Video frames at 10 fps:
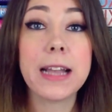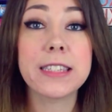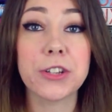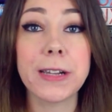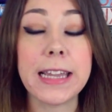the big
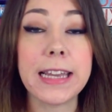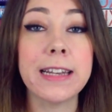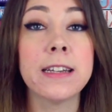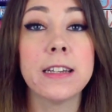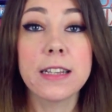
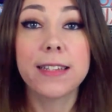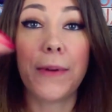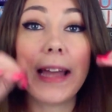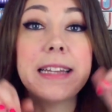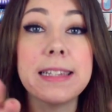screen
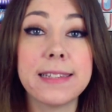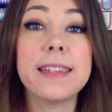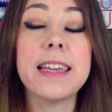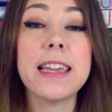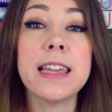so I can
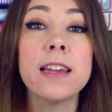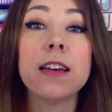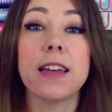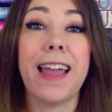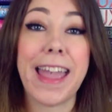see
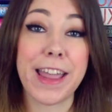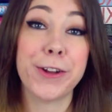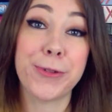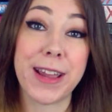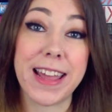
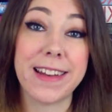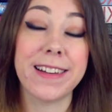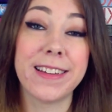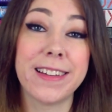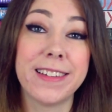
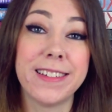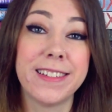Adrian